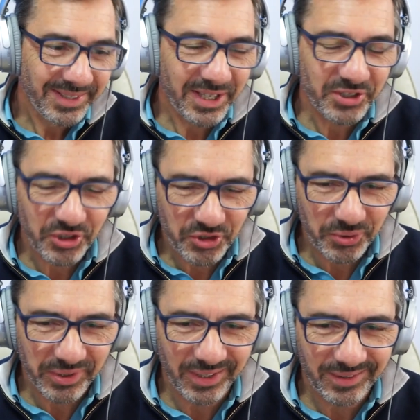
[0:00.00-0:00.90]
yes, I
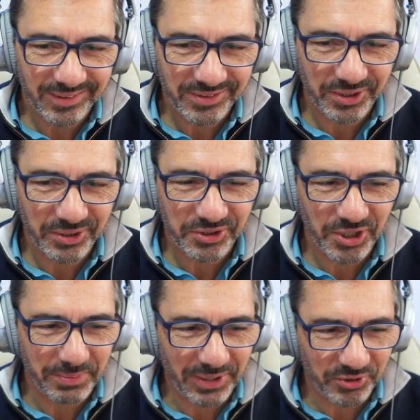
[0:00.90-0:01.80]
saw uh, that. I was going to ask
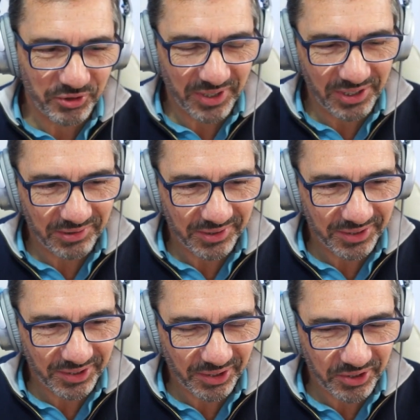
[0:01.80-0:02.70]
you about Australia and,
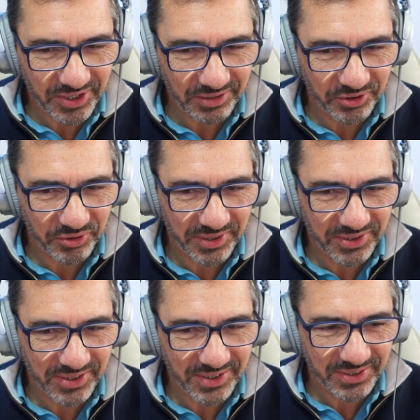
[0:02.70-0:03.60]
and other
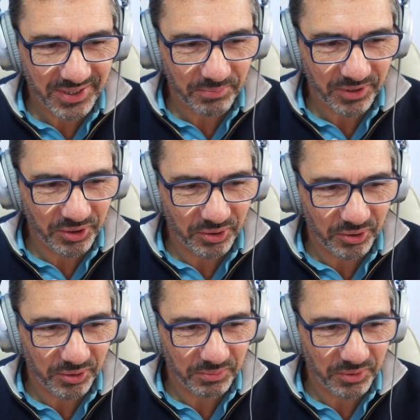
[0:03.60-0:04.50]
territories. Is this something
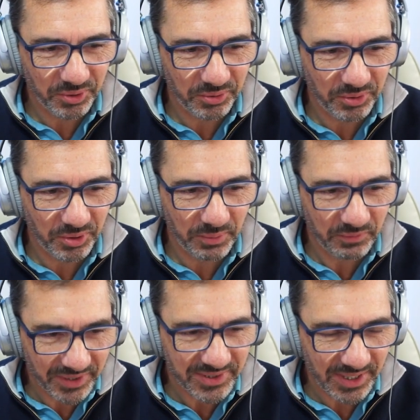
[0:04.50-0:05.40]
you're you you
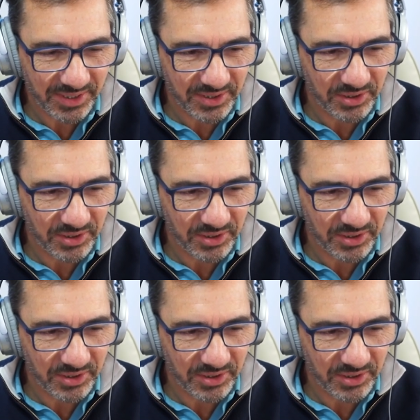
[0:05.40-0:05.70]
invest ads